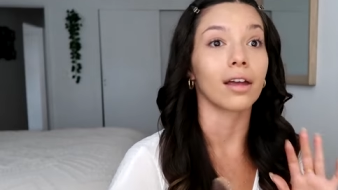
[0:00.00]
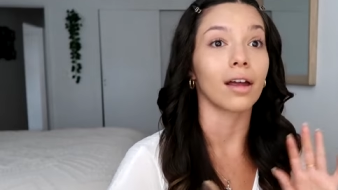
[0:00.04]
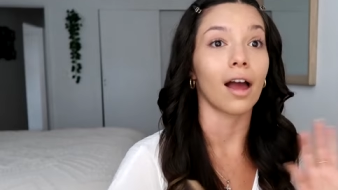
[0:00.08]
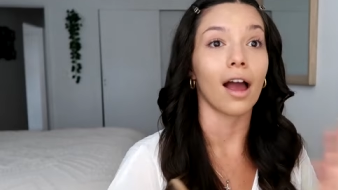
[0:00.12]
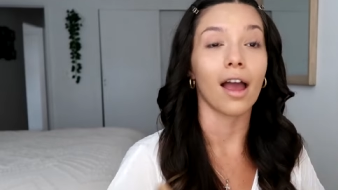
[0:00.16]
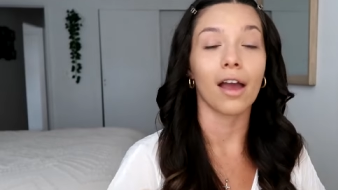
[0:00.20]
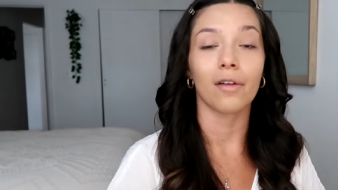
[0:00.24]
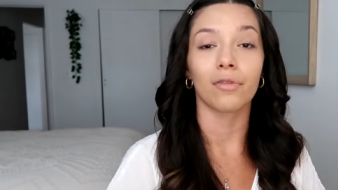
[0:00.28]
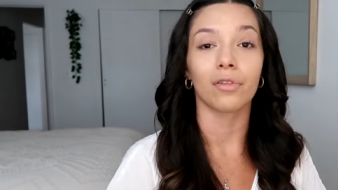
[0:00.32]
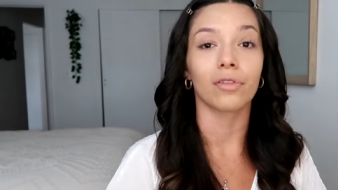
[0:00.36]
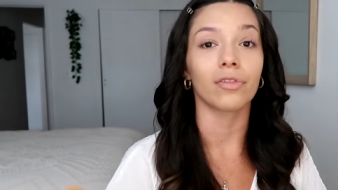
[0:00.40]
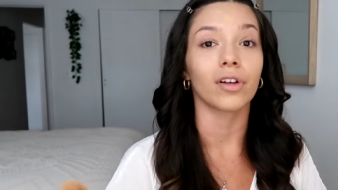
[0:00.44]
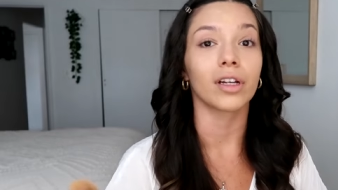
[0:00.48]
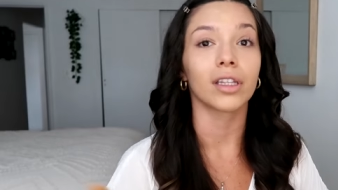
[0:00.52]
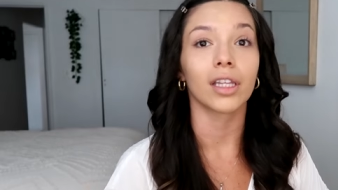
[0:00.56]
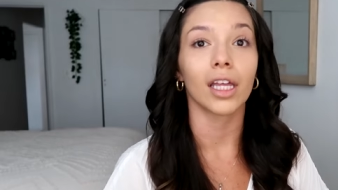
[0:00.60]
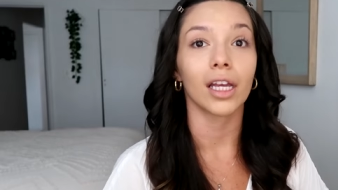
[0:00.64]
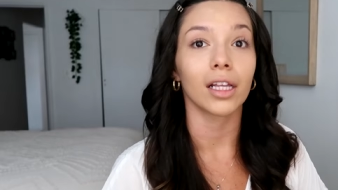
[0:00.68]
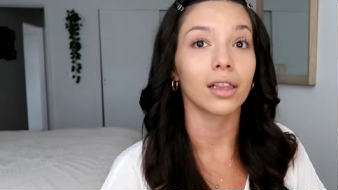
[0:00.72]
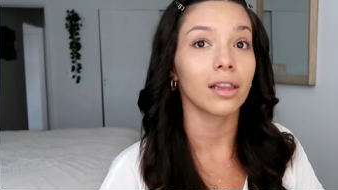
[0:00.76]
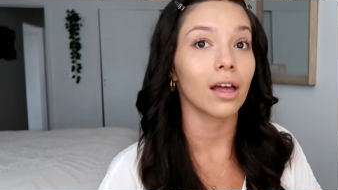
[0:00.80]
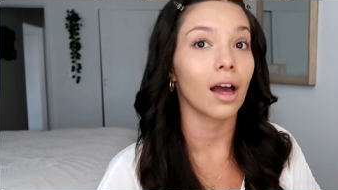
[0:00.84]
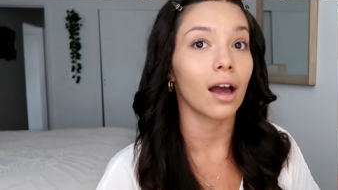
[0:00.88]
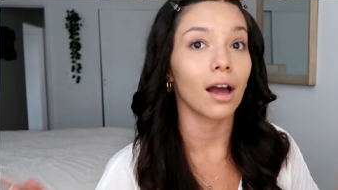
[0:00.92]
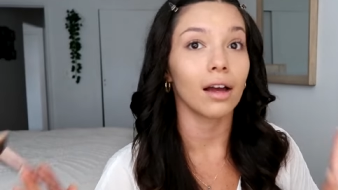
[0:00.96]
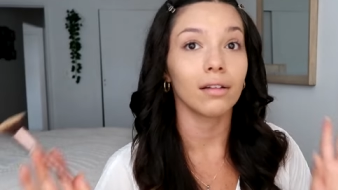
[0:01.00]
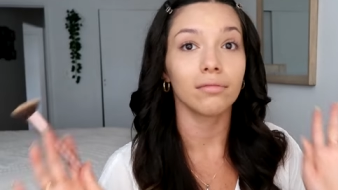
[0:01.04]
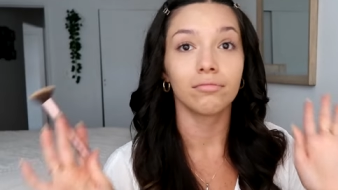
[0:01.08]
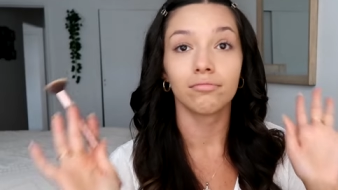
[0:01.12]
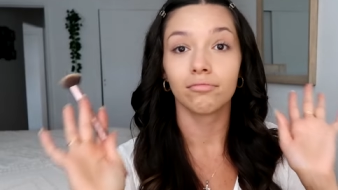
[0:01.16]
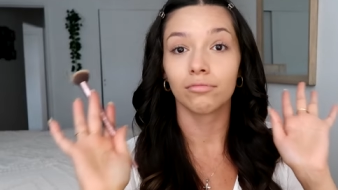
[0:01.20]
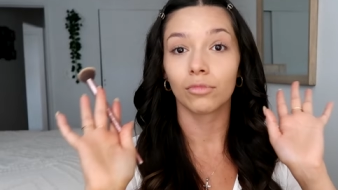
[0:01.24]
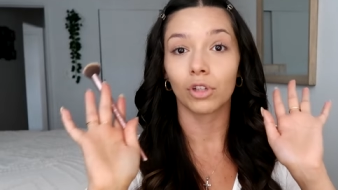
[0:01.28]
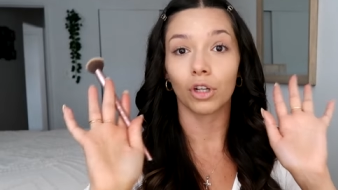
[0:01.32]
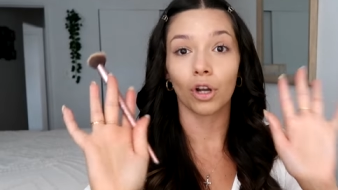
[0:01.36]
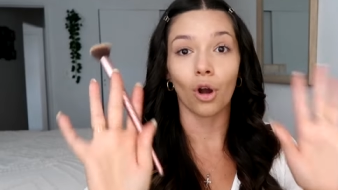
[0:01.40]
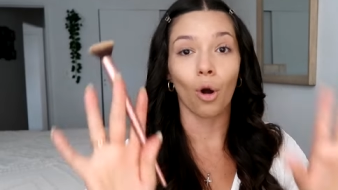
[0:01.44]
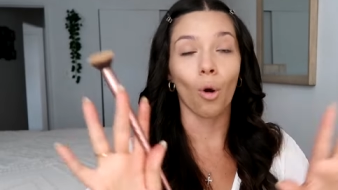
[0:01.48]
I have a friend like that.
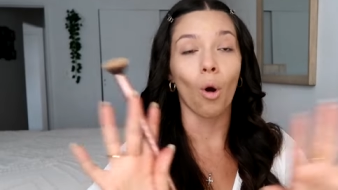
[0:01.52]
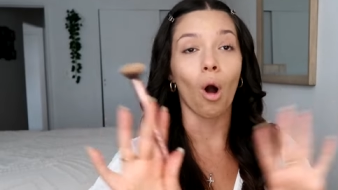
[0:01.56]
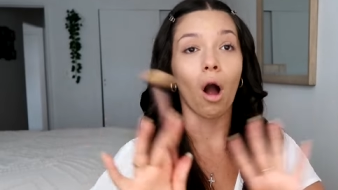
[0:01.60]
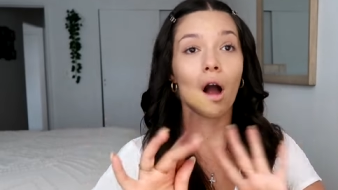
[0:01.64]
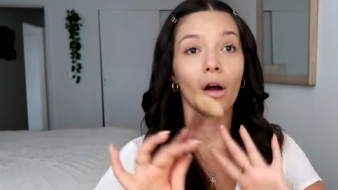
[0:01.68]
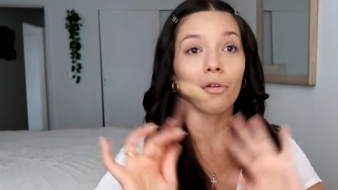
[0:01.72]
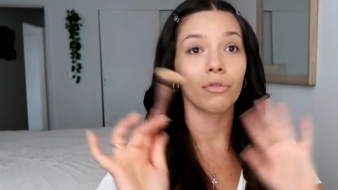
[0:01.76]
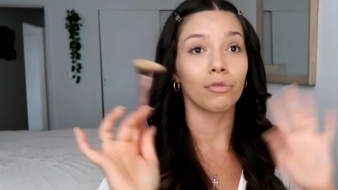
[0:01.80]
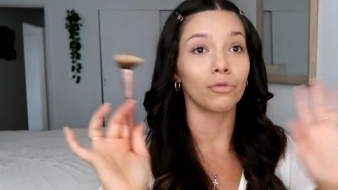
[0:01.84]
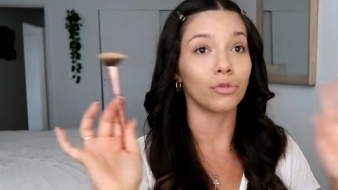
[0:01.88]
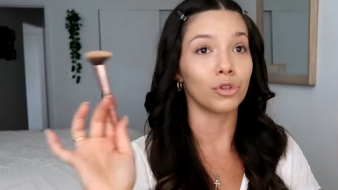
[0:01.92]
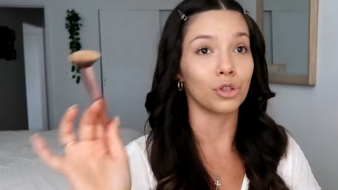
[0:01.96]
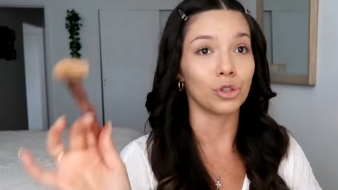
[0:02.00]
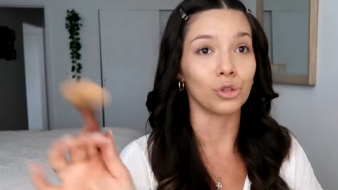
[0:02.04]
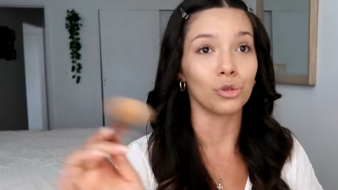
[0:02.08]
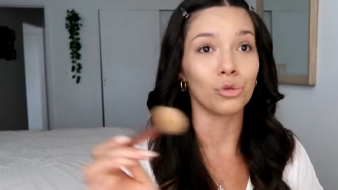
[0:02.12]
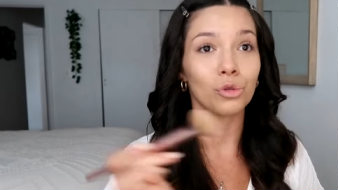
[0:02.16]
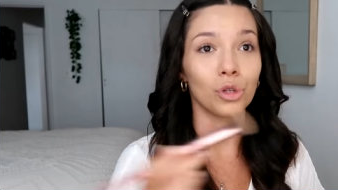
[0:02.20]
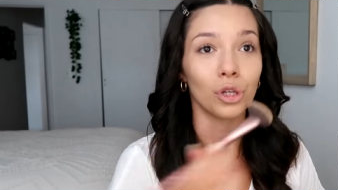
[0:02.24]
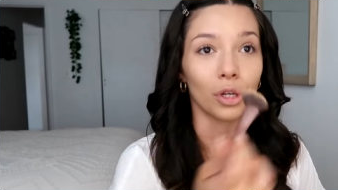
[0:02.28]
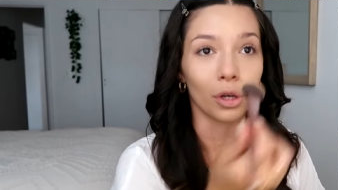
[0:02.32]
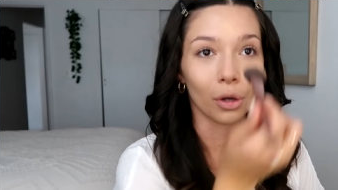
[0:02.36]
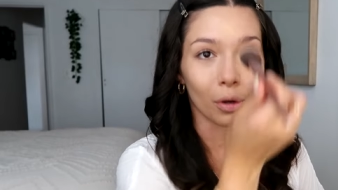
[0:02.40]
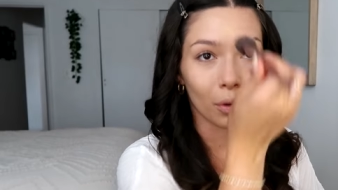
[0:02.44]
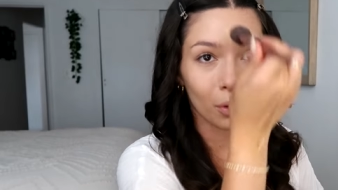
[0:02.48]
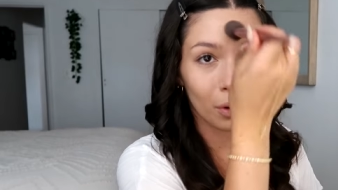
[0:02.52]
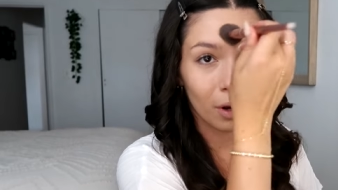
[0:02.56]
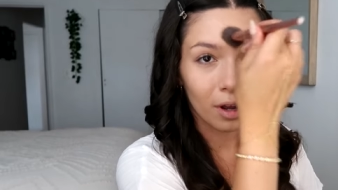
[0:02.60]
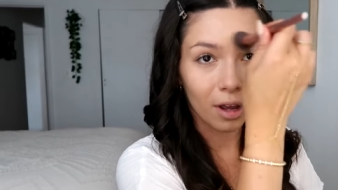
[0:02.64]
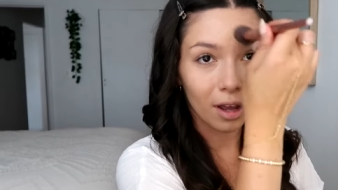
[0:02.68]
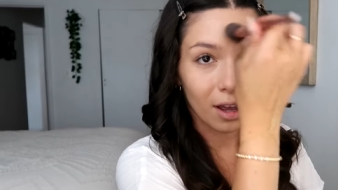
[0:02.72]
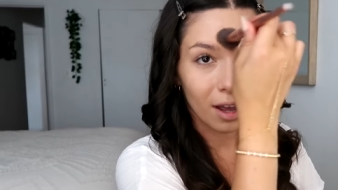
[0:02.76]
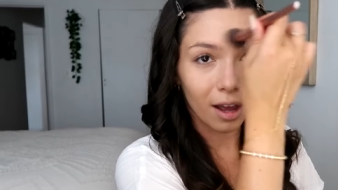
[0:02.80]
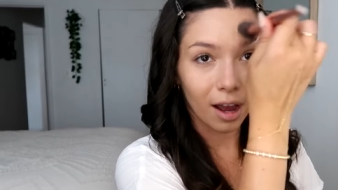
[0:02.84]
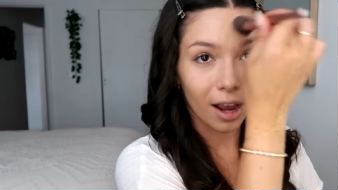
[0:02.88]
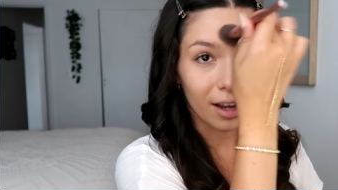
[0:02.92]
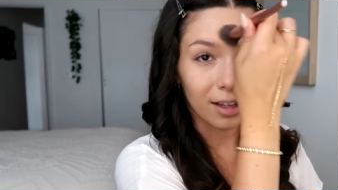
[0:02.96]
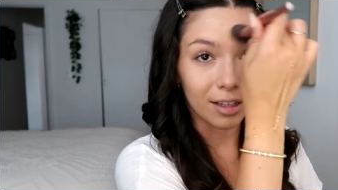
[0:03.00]
Go off, do you.
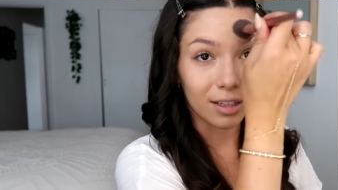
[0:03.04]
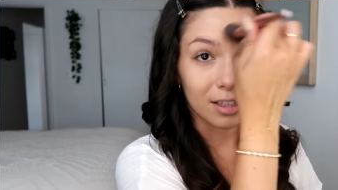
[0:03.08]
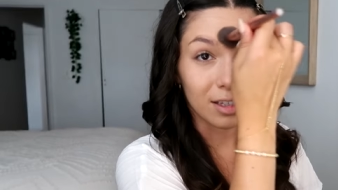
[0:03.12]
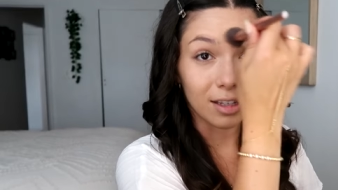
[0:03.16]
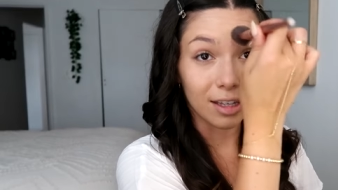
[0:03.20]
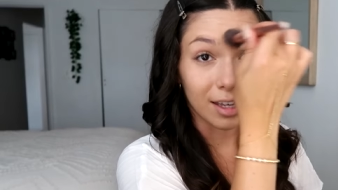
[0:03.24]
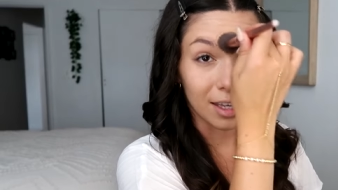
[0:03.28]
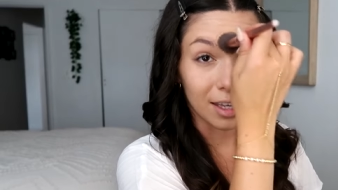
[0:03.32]
I